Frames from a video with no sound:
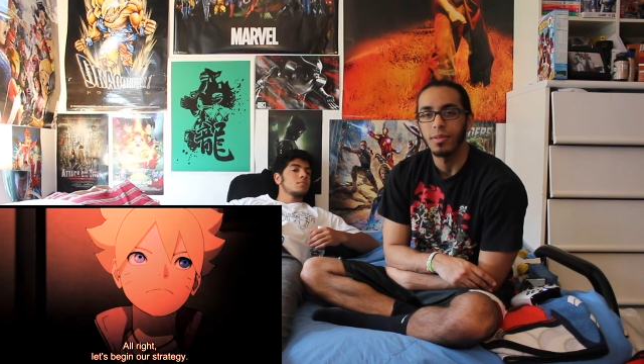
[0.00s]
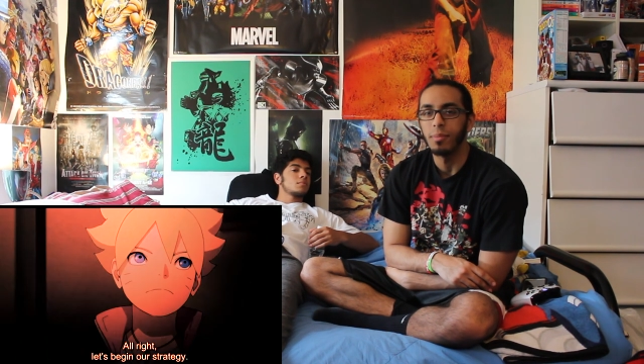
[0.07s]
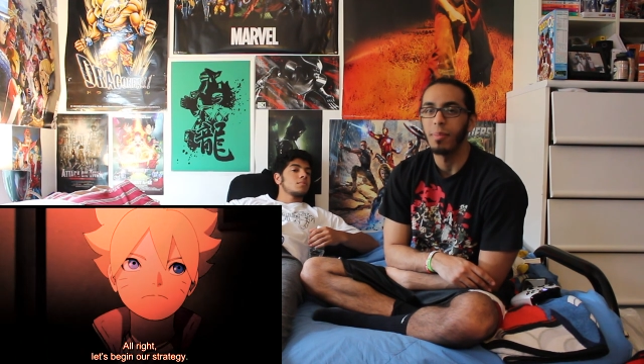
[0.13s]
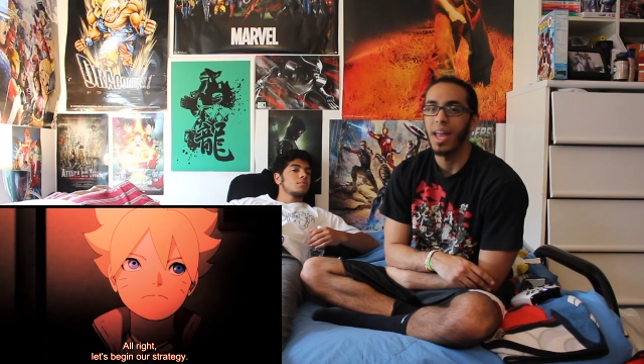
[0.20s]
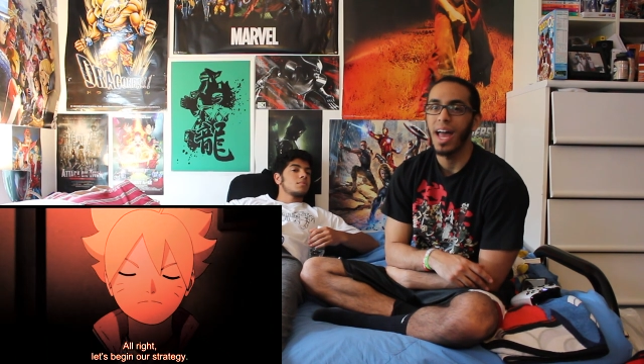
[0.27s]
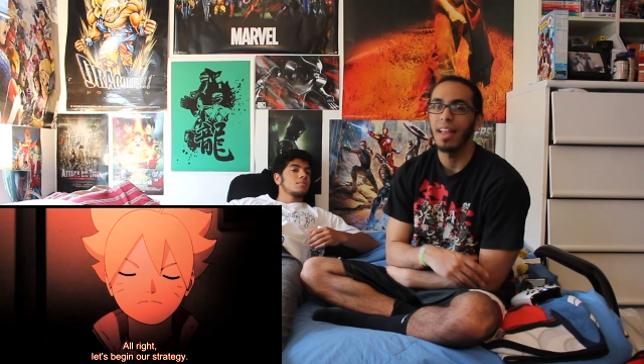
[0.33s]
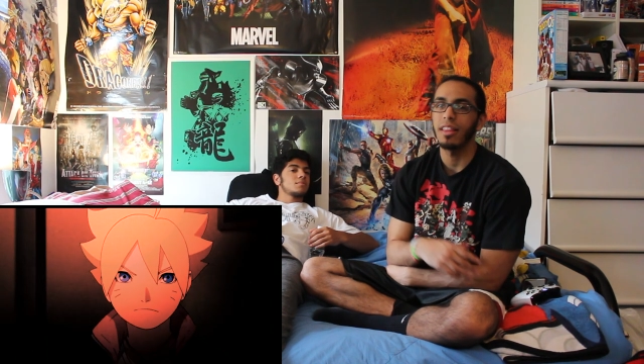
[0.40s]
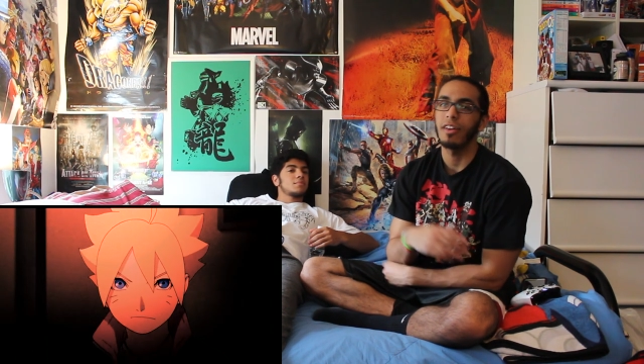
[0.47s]

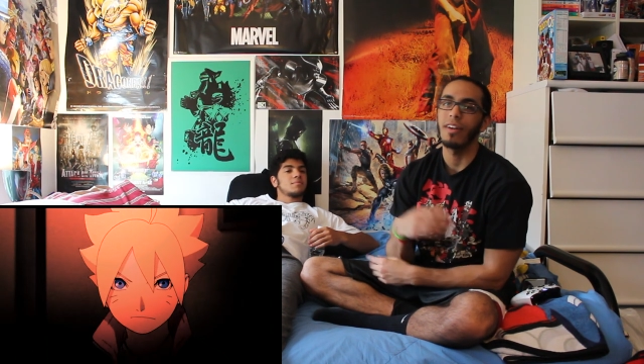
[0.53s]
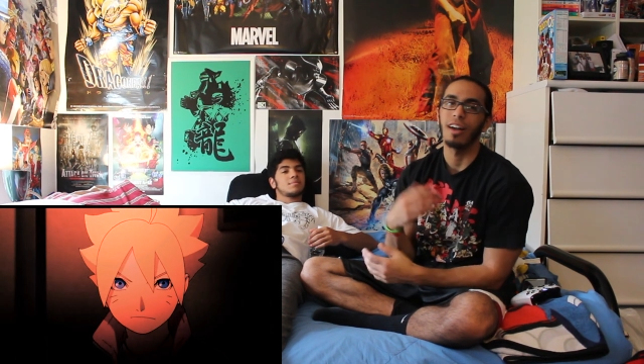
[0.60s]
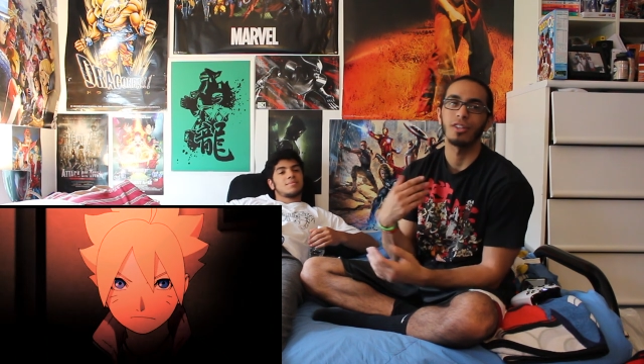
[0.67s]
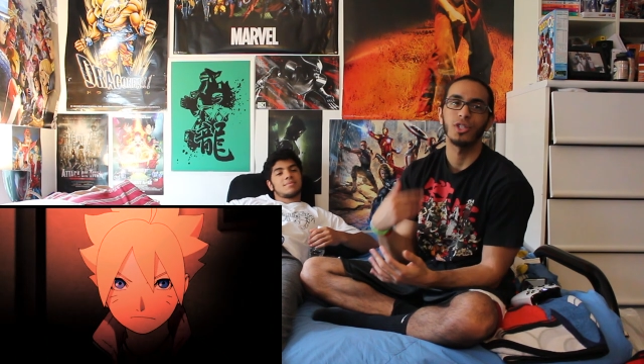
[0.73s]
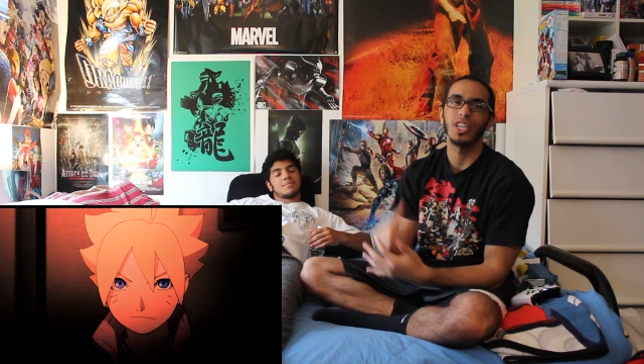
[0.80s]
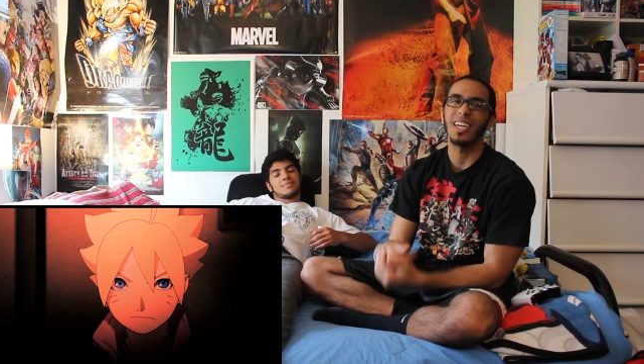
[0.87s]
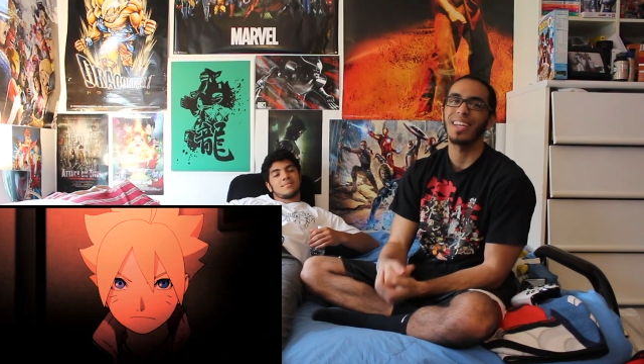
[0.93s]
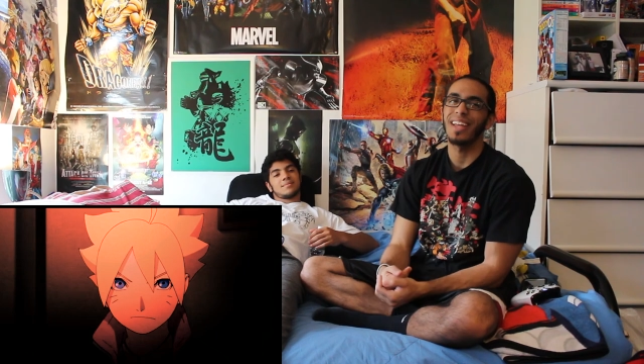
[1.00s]
Man, I love how
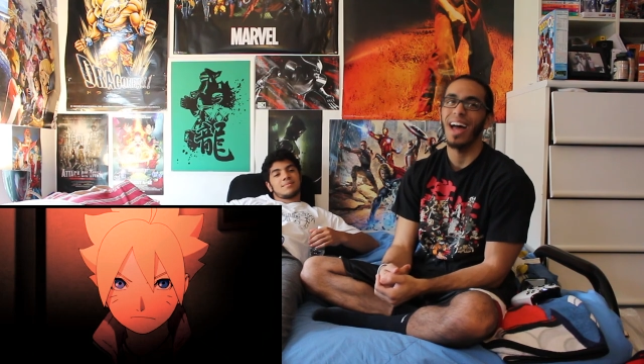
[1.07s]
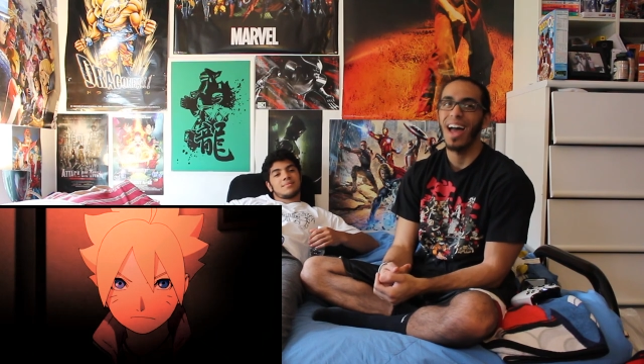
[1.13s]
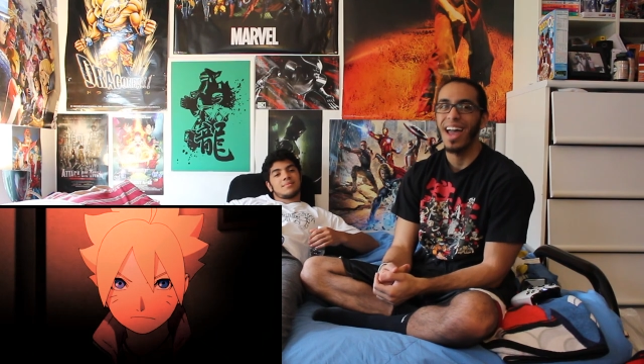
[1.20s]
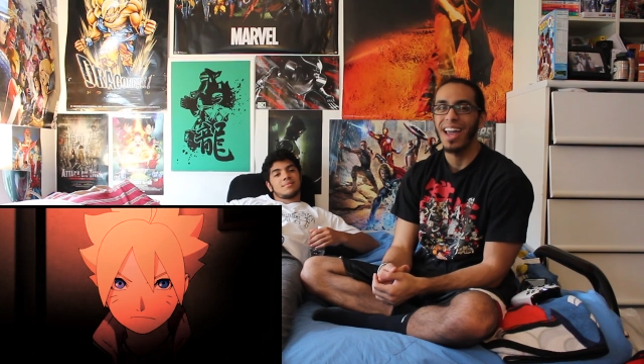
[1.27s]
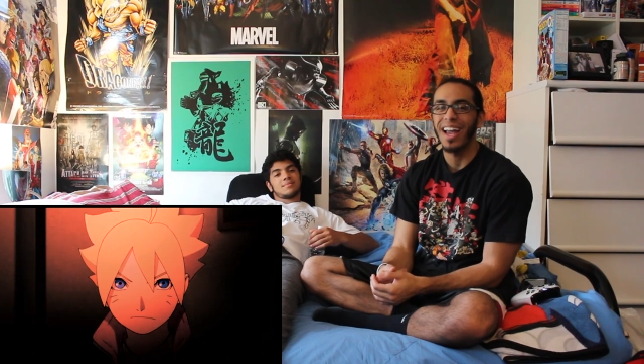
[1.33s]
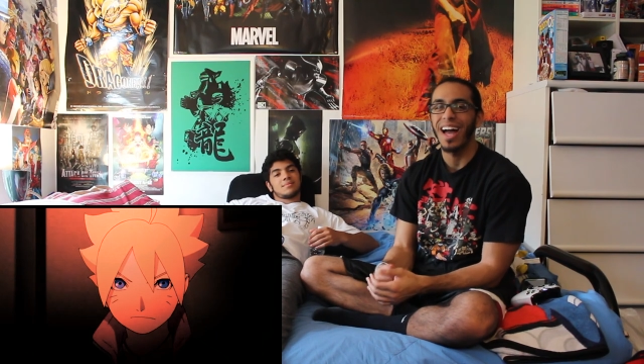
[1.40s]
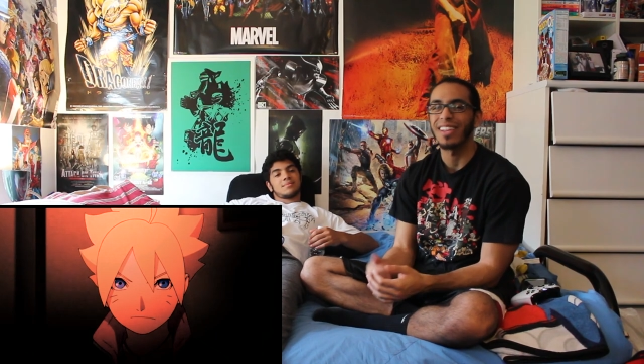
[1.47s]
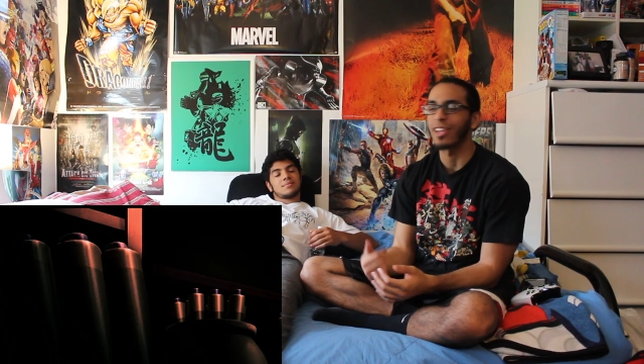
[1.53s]

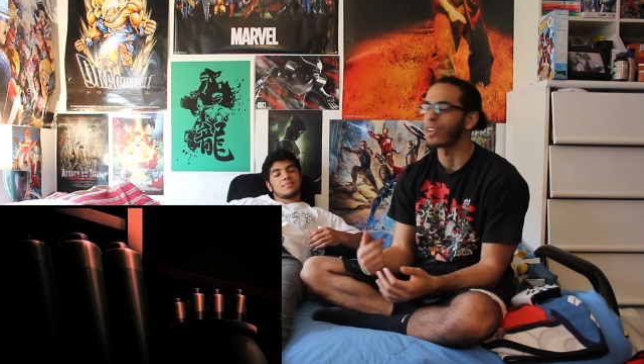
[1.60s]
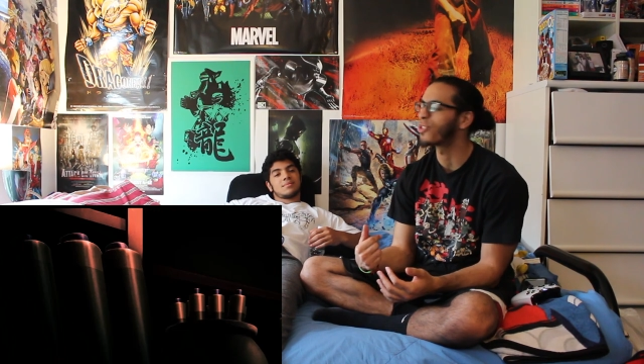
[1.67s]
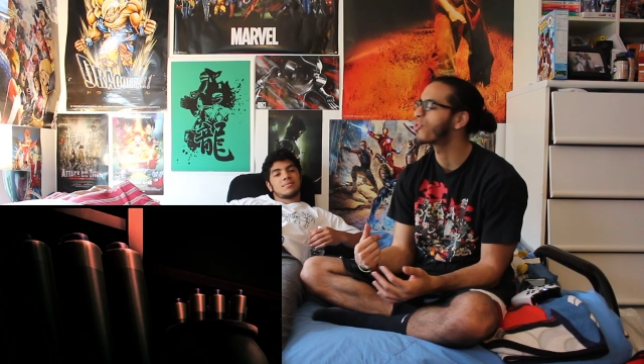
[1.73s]
Shikadai got the